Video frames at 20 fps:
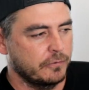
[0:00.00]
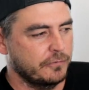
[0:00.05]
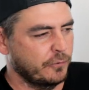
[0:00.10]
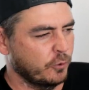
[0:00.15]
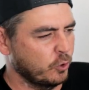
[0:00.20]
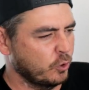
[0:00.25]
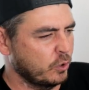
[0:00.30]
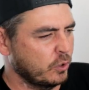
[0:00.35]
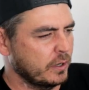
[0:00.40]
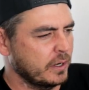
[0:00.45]

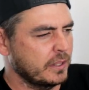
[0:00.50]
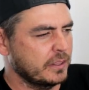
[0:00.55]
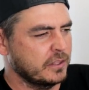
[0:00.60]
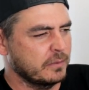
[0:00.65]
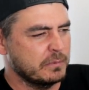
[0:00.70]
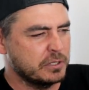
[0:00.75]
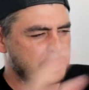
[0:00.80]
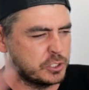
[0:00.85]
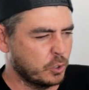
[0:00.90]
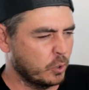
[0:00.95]
for
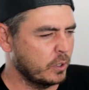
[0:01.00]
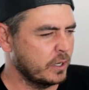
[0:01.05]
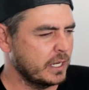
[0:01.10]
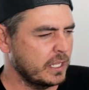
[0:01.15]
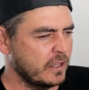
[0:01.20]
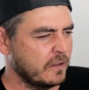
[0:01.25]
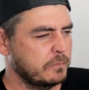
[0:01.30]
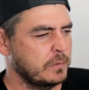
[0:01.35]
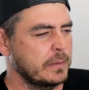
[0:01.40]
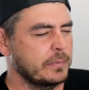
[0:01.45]
the
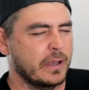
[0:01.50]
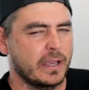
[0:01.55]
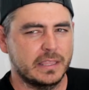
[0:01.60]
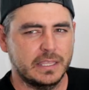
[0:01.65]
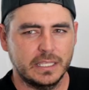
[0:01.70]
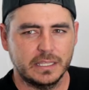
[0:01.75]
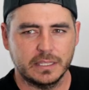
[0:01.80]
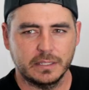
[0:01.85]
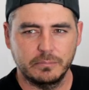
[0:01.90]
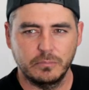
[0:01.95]
majority of people. I
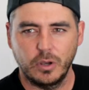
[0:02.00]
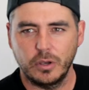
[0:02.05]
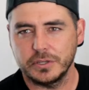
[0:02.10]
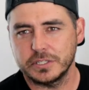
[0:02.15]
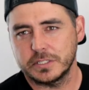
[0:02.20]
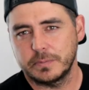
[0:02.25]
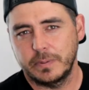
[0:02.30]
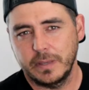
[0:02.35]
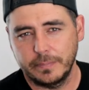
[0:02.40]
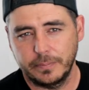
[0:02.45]
think the
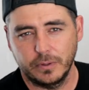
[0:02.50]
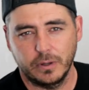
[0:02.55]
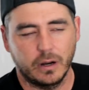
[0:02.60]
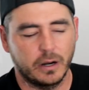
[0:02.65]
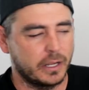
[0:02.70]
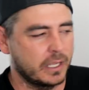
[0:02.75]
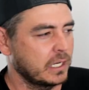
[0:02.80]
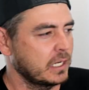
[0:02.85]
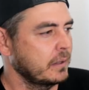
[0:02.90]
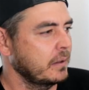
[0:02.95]
most people
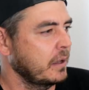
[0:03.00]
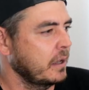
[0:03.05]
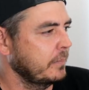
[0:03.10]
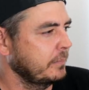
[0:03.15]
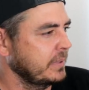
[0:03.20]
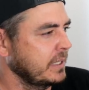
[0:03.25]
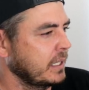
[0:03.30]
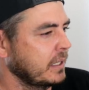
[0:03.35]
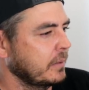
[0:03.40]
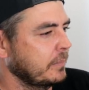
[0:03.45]
are gonna
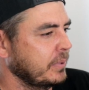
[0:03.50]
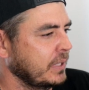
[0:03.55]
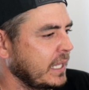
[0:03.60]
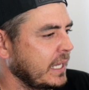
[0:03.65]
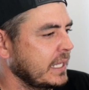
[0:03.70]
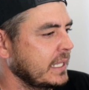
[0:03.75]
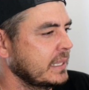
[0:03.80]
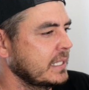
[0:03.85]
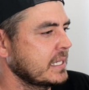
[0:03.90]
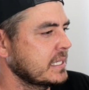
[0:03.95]
be
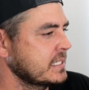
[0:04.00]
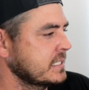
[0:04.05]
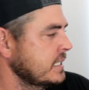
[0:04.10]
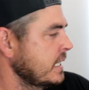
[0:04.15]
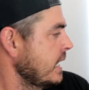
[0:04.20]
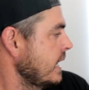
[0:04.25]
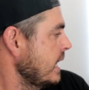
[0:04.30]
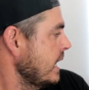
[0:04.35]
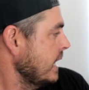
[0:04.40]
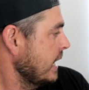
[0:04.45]
applying
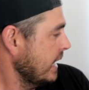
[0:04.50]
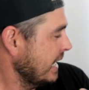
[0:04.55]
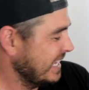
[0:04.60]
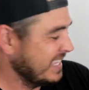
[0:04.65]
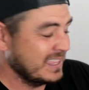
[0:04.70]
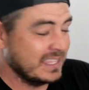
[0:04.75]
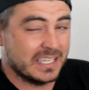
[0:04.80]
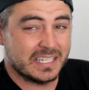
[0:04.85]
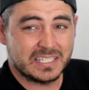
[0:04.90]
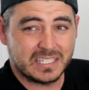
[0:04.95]
this
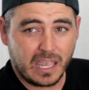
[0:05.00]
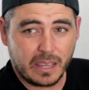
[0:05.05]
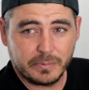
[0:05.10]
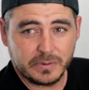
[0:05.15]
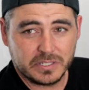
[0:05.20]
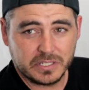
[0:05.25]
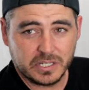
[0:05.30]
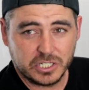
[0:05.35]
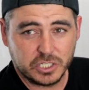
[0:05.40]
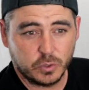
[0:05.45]
in this type
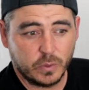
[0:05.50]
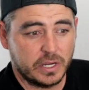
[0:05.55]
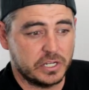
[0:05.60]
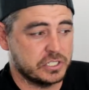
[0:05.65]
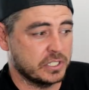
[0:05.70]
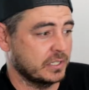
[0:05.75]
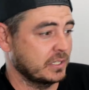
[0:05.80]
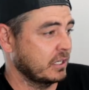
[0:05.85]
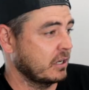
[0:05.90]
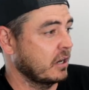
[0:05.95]
of
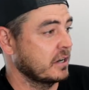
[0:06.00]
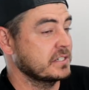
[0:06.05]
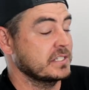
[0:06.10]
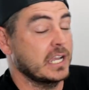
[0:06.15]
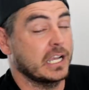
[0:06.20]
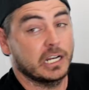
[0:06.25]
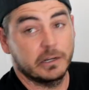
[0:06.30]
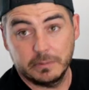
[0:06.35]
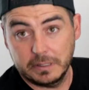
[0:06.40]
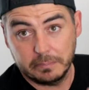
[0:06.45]
situation. The car's
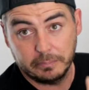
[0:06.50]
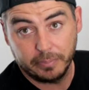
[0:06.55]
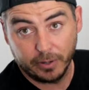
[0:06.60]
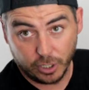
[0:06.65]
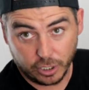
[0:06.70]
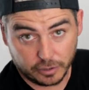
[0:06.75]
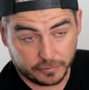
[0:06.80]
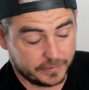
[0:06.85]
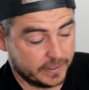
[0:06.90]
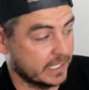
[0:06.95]
not gonna be
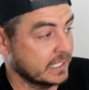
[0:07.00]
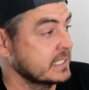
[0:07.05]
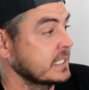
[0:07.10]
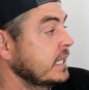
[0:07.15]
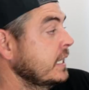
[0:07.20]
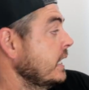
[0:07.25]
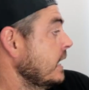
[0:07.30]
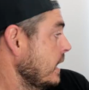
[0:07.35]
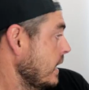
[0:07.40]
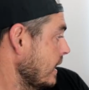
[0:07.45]
perfect.
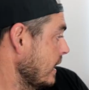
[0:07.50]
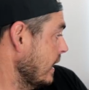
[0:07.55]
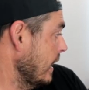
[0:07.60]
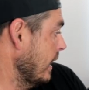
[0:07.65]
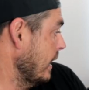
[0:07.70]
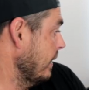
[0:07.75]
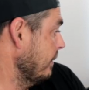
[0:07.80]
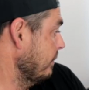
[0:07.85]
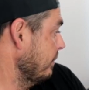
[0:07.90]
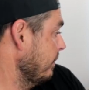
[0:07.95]

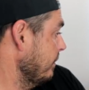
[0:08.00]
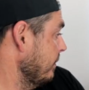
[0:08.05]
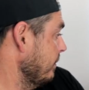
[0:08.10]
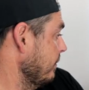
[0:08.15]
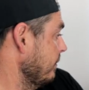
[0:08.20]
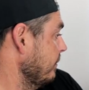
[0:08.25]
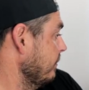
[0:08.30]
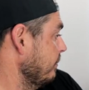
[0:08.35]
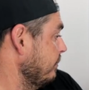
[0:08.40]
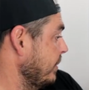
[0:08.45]

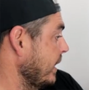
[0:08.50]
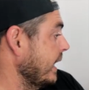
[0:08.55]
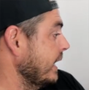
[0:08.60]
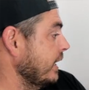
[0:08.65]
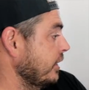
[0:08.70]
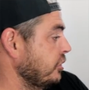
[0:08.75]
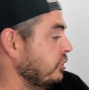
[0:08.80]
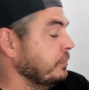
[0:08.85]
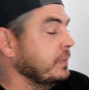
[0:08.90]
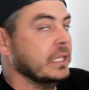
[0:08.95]

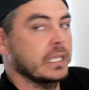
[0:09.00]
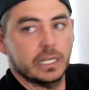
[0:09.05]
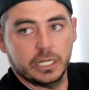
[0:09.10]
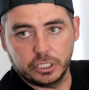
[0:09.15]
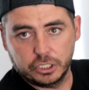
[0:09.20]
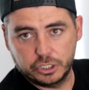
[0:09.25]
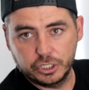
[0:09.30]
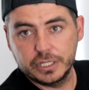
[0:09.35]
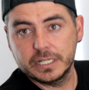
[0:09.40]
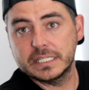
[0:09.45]
But it'll be in
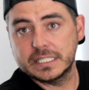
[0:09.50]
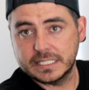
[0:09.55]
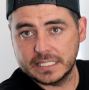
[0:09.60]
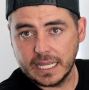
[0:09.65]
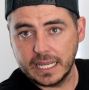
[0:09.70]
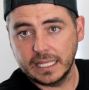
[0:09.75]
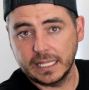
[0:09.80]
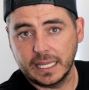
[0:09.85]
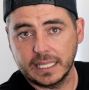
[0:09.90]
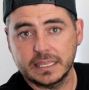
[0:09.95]
a good
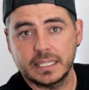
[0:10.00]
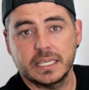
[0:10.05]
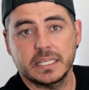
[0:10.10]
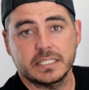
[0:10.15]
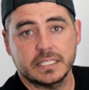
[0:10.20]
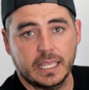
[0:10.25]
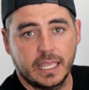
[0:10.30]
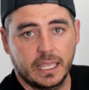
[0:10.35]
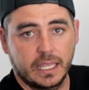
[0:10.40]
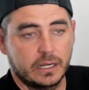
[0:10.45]
state like
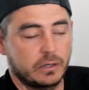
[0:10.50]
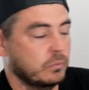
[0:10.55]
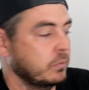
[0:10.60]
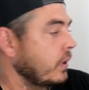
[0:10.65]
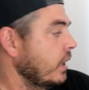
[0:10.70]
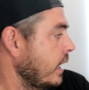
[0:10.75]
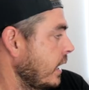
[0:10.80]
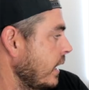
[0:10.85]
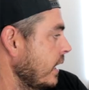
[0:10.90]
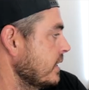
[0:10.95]
this. And
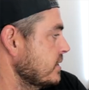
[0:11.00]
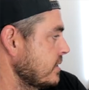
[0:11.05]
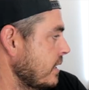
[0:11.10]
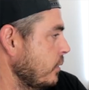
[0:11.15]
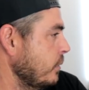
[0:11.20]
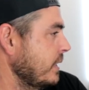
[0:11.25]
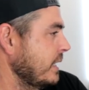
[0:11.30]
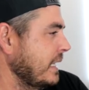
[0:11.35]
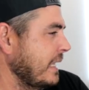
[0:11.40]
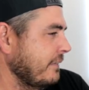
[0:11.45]
so I
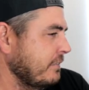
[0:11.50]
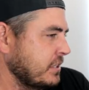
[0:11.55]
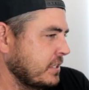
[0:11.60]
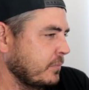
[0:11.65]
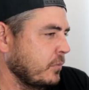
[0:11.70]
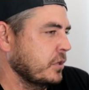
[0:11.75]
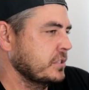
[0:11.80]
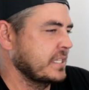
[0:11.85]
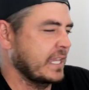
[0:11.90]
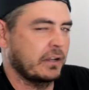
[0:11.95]
wanna give it
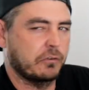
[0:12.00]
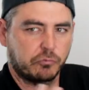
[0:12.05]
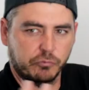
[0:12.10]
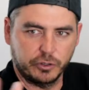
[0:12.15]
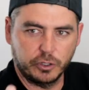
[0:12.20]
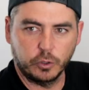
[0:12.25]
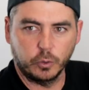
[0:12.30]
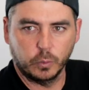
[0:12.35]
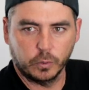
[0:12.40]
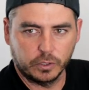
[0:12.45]
the most like
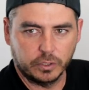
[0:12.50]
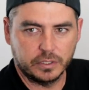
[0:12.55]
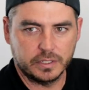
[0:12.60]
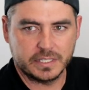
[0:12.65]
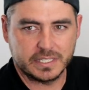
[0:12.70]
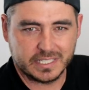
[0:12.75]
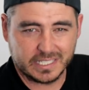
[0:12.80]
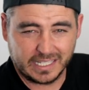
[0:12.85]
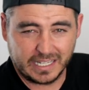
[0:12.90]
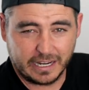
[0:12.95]
real
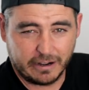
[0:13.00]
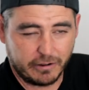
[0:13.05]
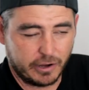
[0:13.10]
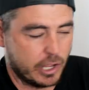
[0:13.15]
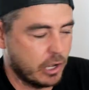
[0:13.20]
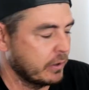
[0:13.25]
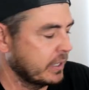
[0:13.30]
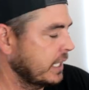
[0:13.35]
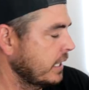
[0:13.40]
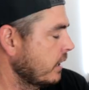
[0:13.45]
world
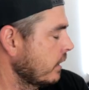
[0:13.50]
scenario